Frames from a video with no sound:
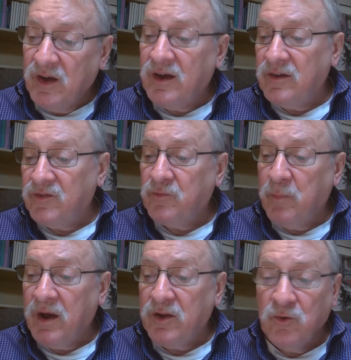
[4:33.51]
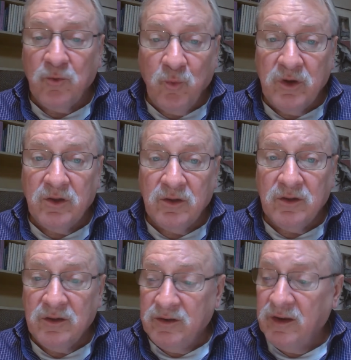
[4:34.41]
us by your
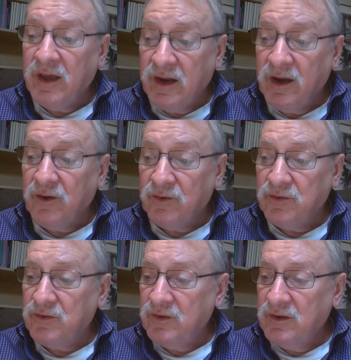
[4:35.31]
will, not ours.